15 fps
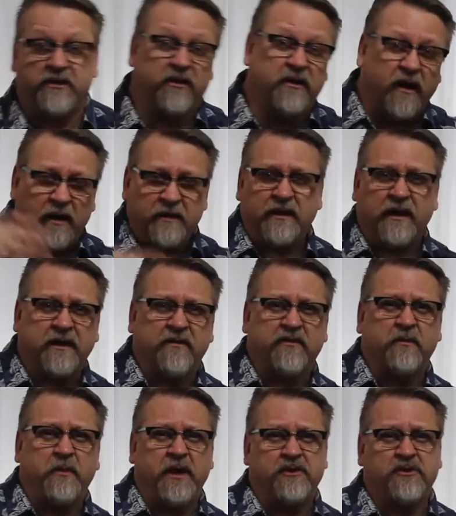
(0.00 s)
your contact
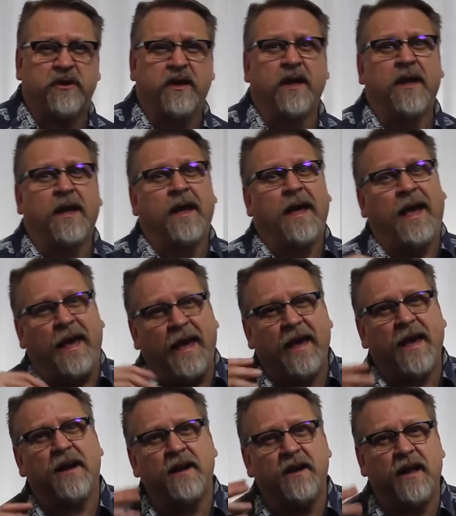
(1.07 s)
information,
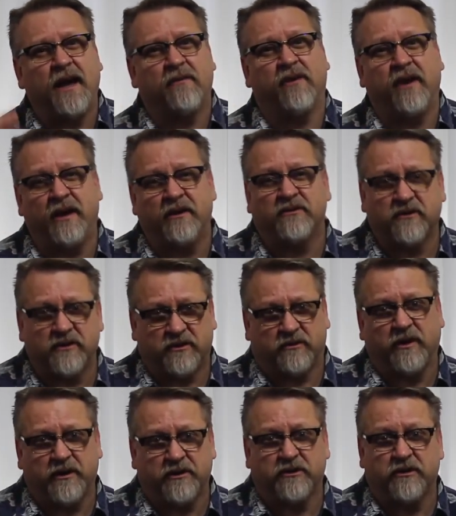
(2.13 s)
and a navigational
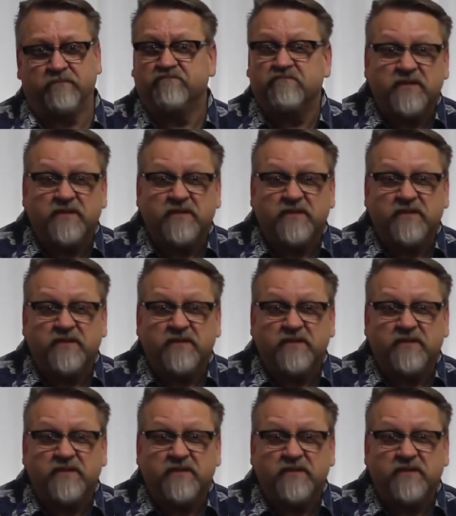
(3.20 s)
structure.